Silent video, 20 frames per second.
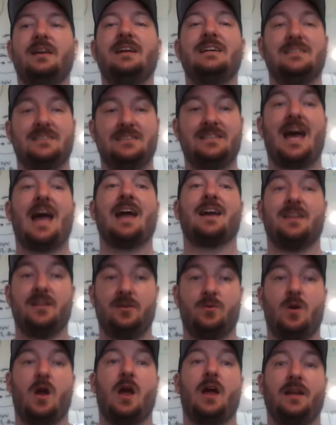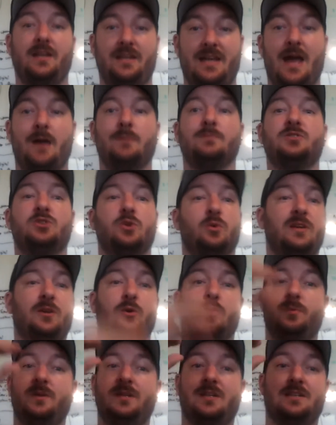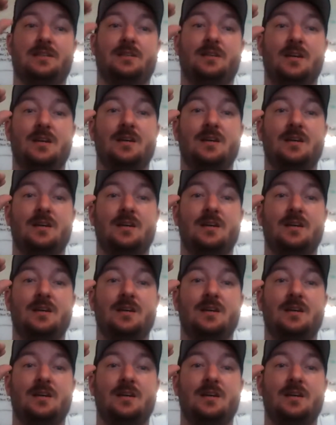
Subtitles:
Exactly right. Yeah. So it'll be the